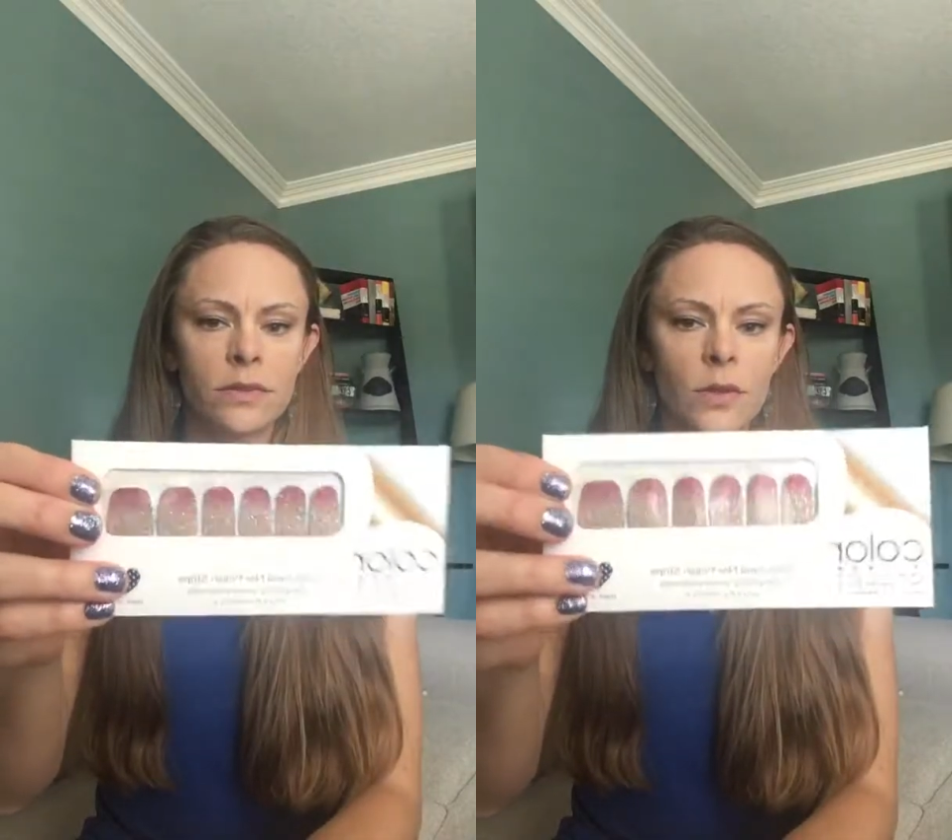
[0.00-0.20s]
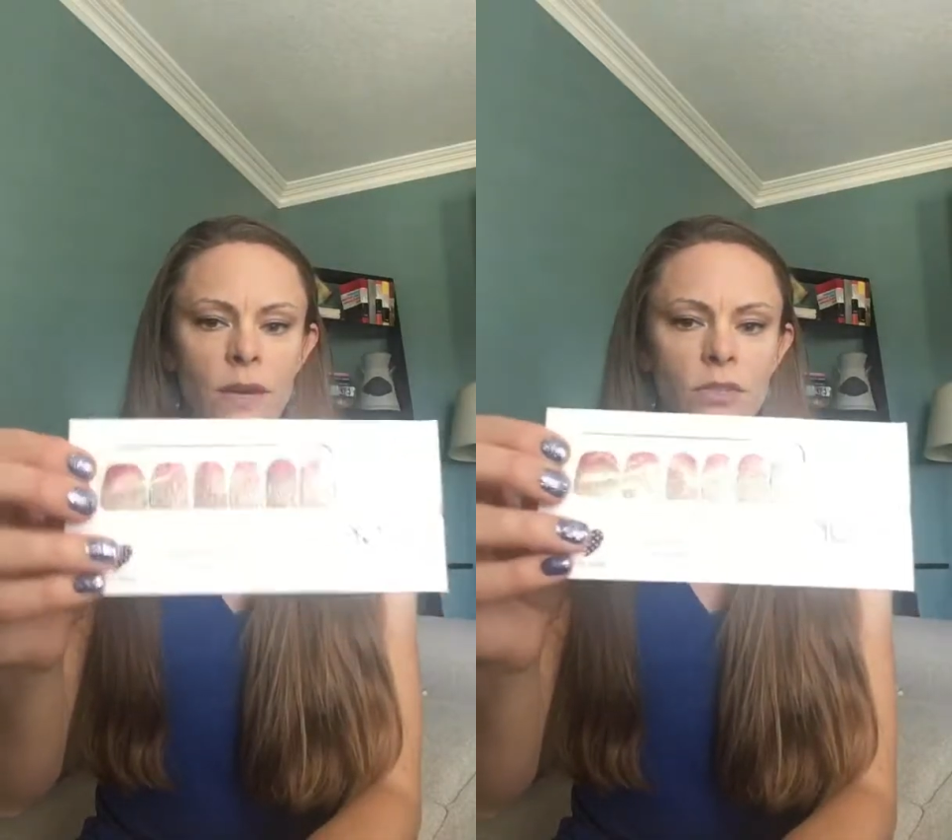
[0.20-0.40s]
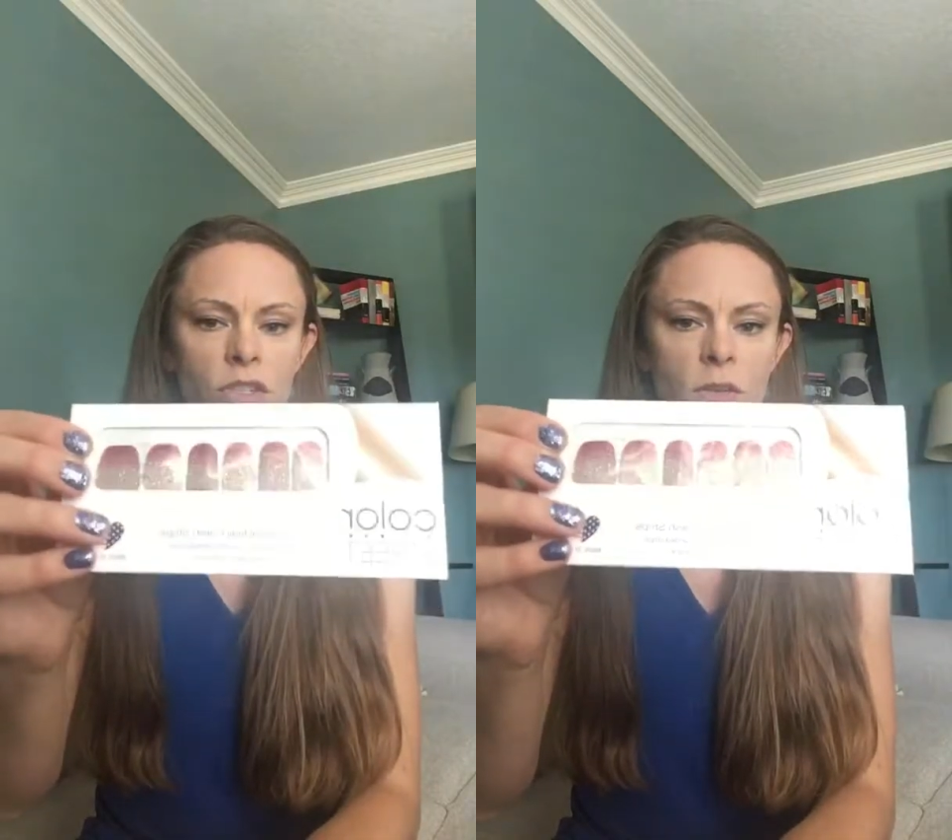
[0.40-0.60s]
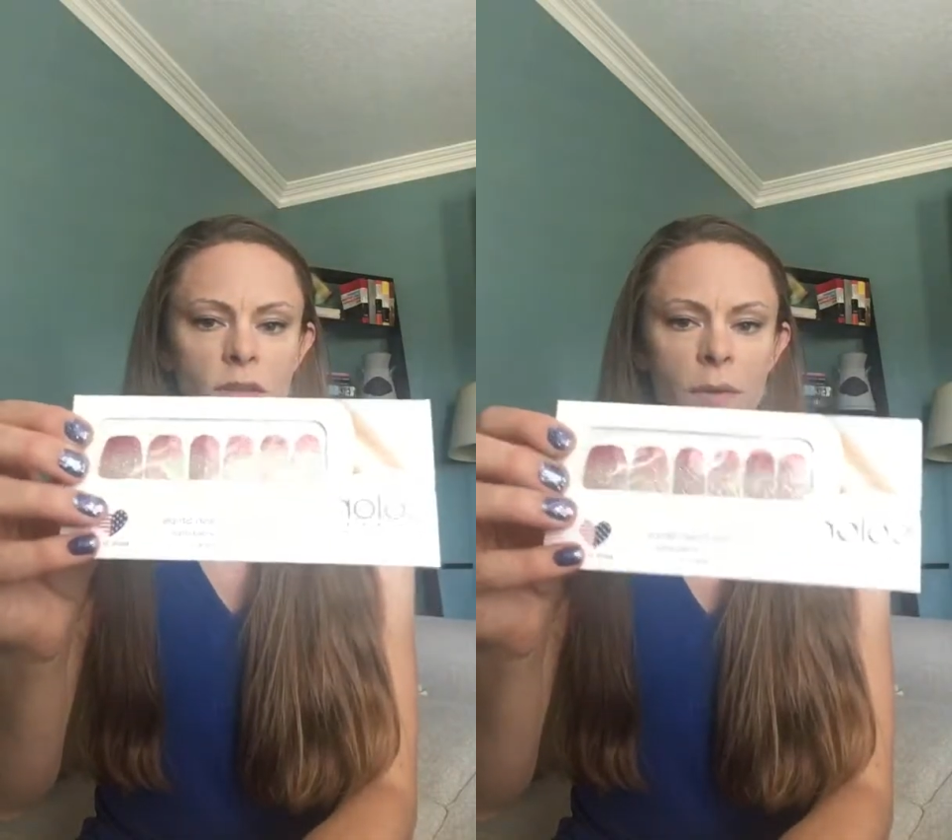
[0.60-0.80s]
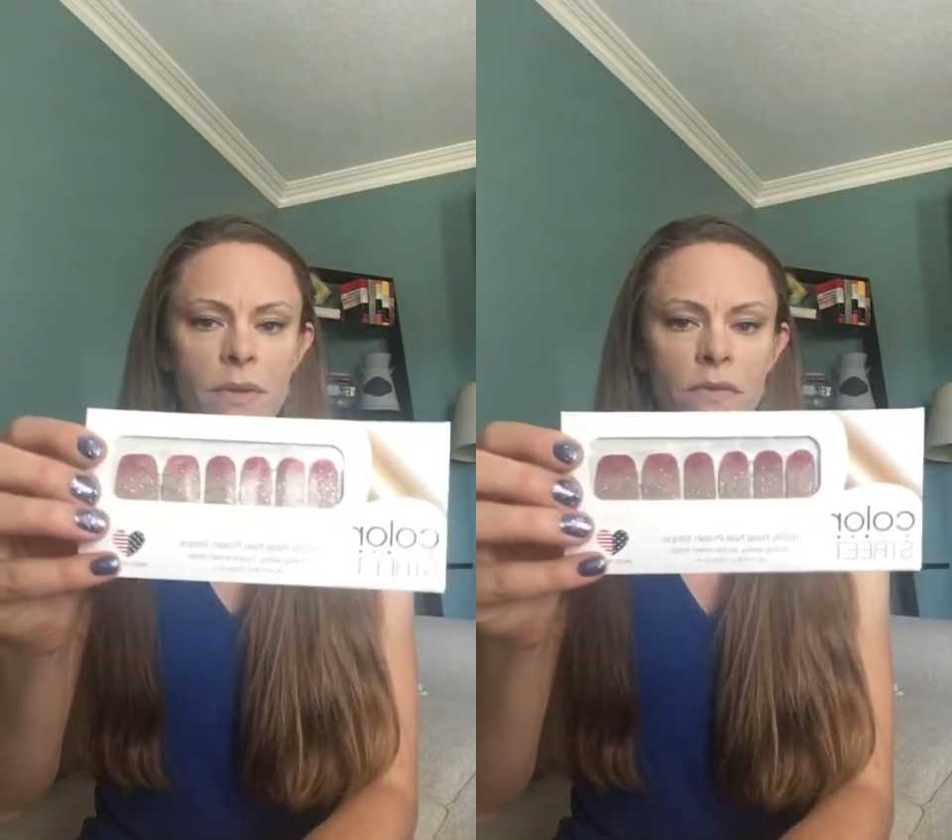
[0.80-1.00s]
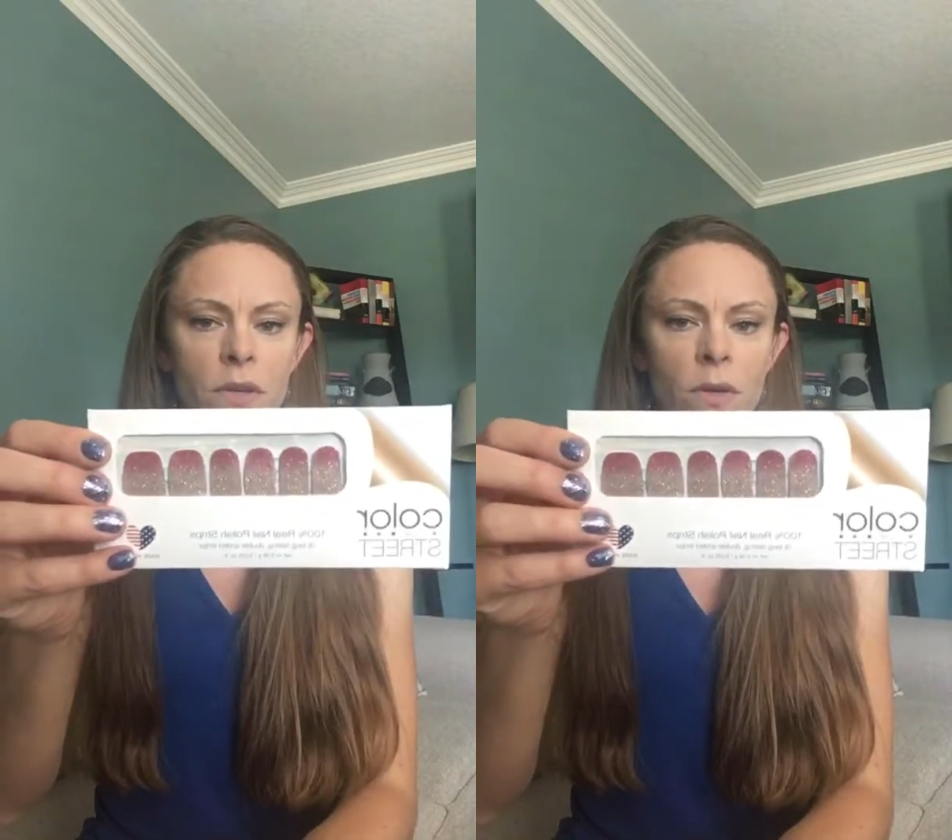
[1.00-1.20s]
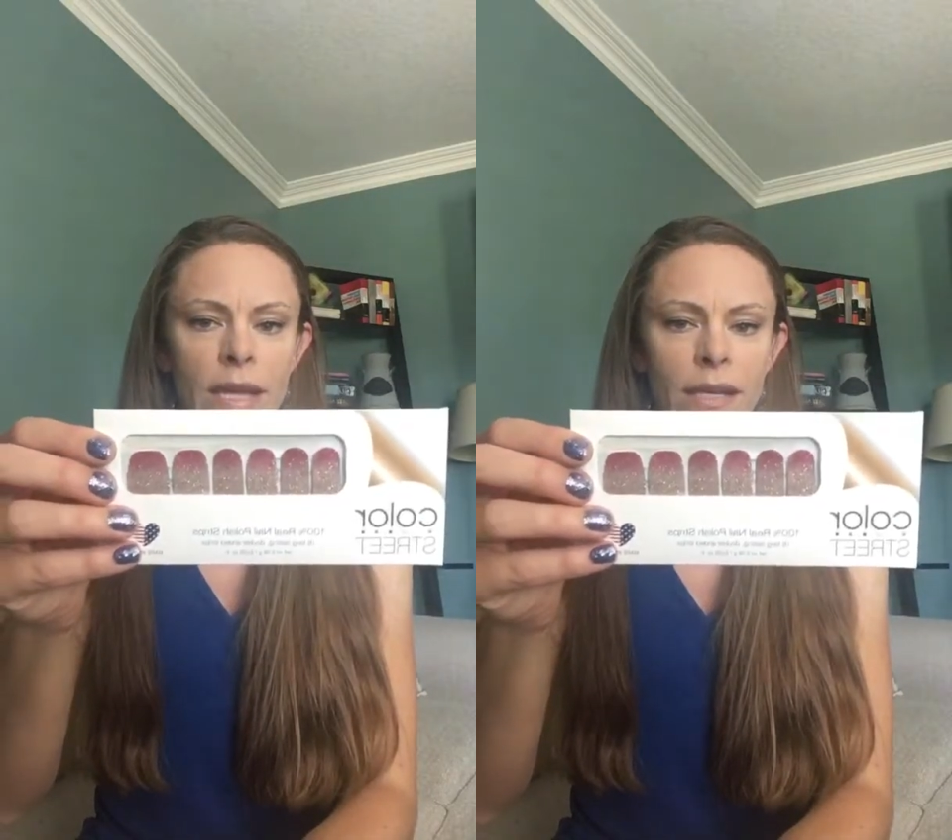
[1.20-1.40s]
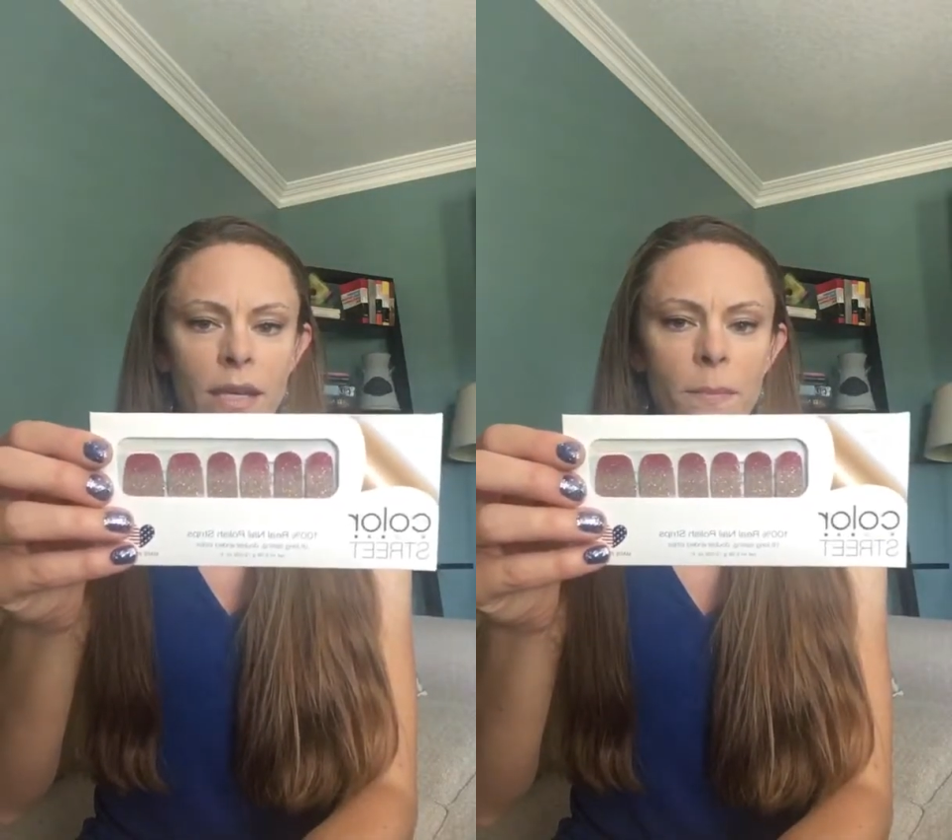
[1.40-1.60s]
Don't have to choose that one if you don't
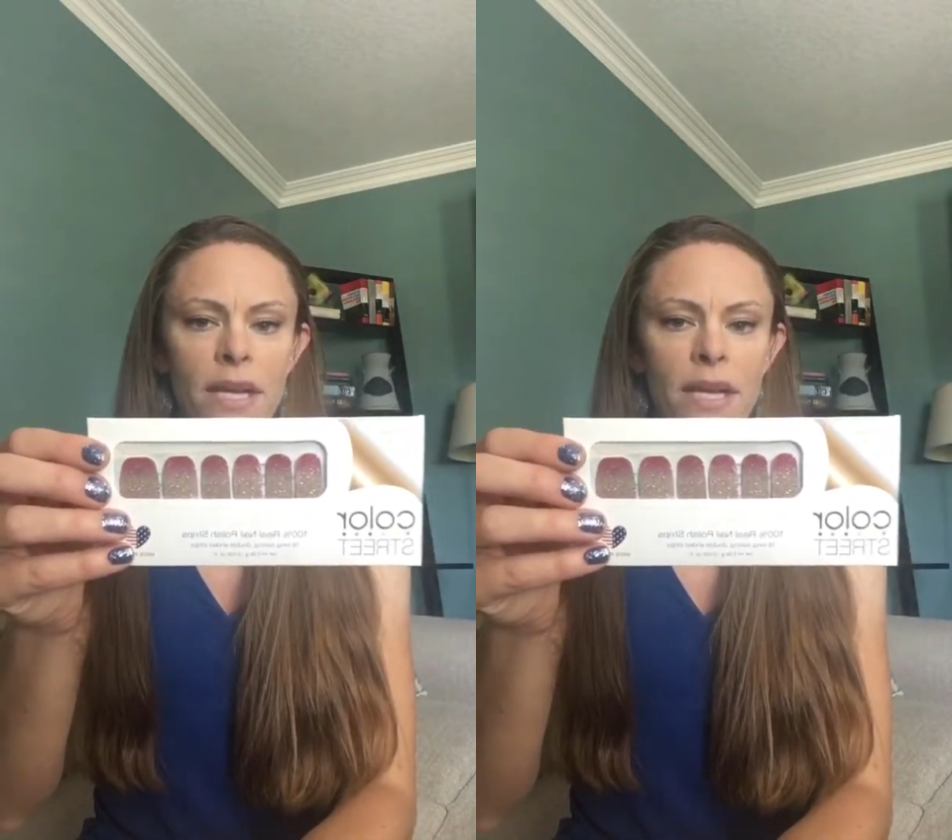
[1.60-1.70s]
like it,